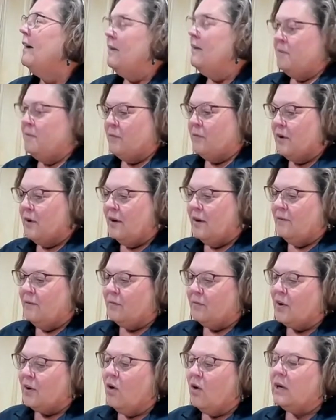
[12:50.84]
good. Very
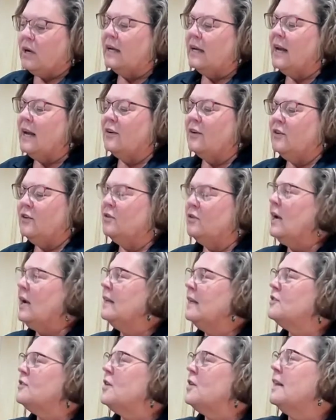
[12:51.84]
good. Okay, now you
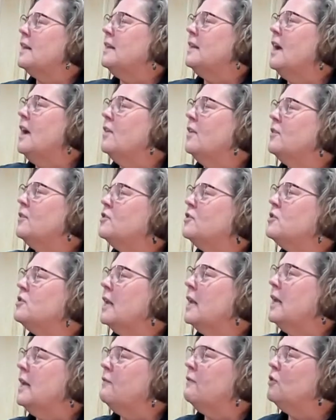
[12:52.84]
got to try the other. You
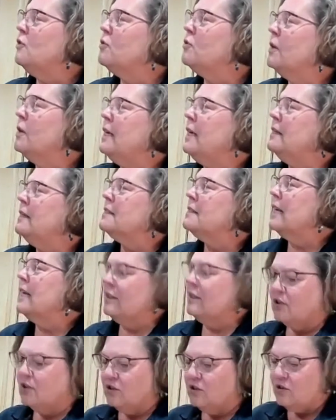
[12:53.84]
got to have your greens,
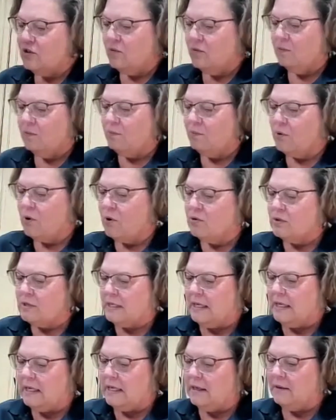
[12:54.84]
not just your
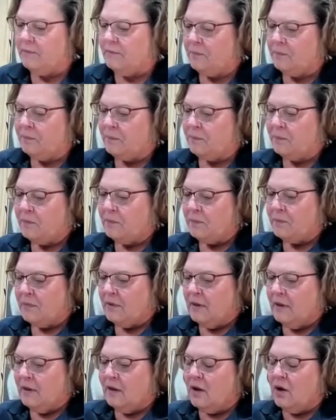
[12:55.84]
protein.
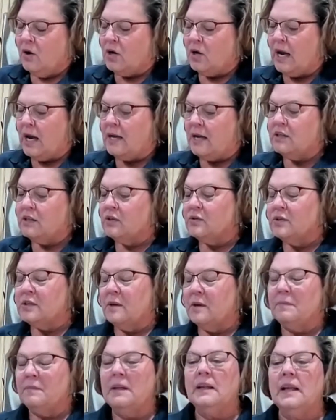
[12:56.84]
Okay, so
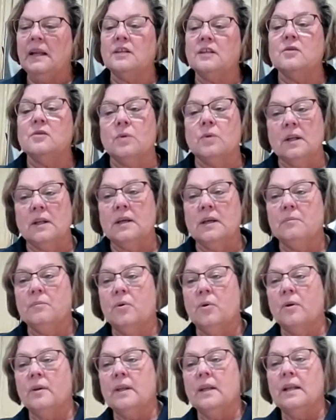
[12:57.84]
something that's really
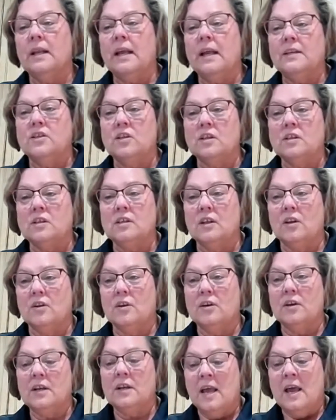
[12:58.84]
important that I just
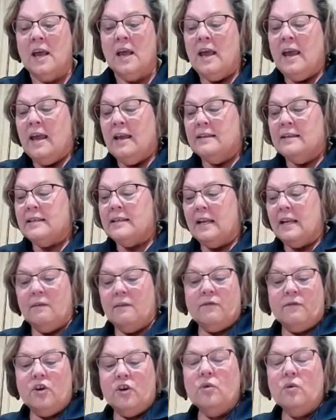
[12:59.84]
learned is that
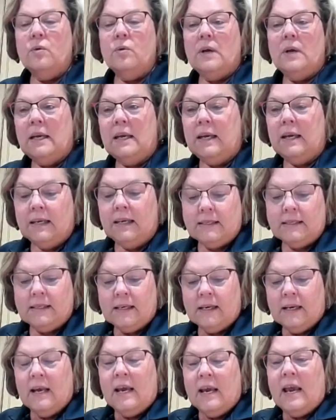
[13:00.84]
if you
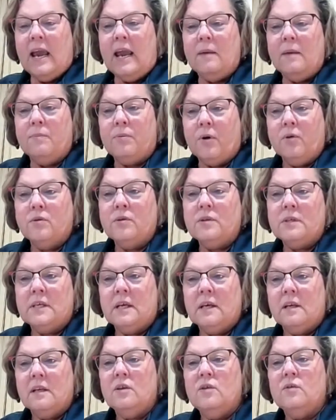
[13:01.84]
eat a
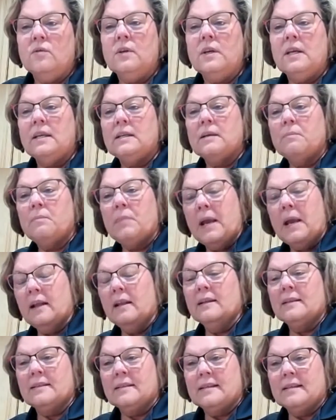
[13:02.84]
protein, you need to
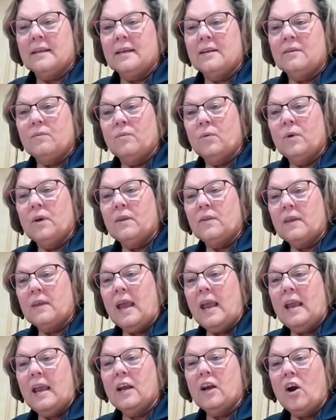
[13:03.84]
balance it with
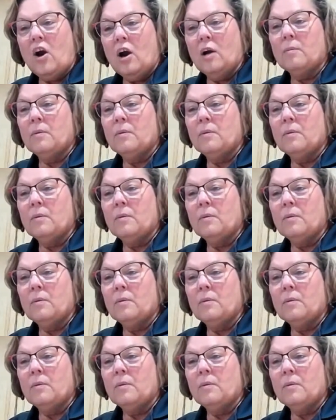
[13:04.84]
a